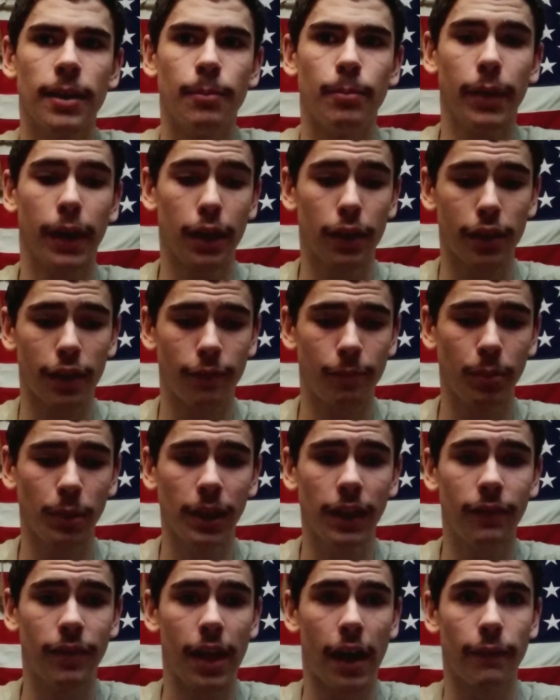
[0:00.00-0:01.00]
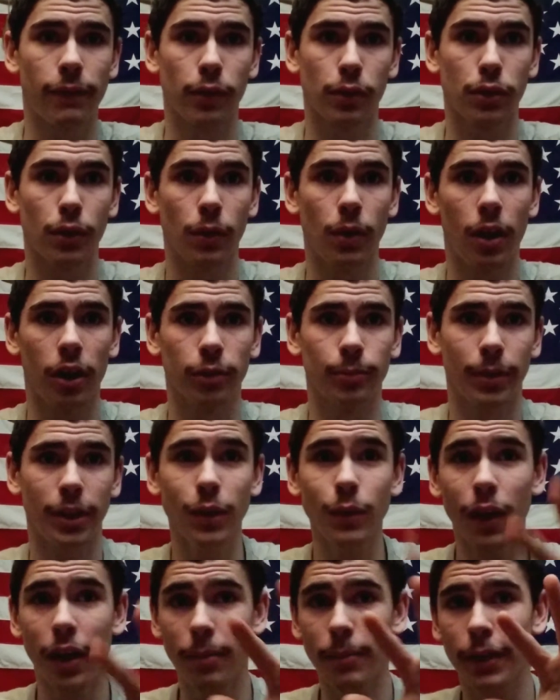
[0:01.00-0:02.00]
Because I've believed that for so long, but
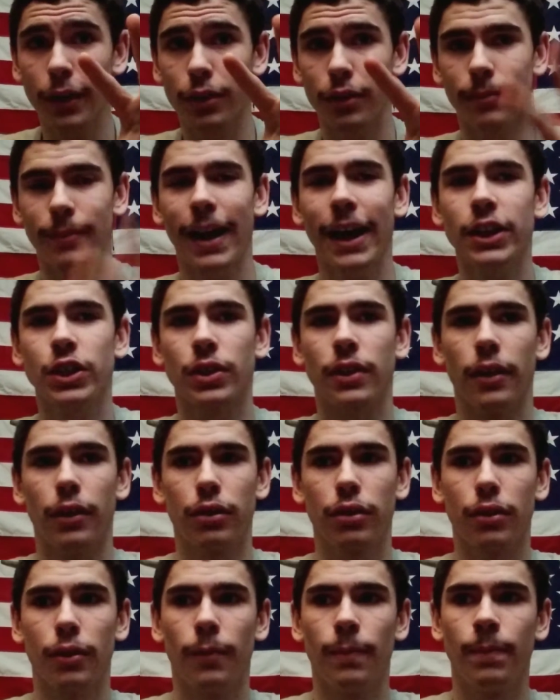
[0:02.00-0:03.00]
you can mix and match this.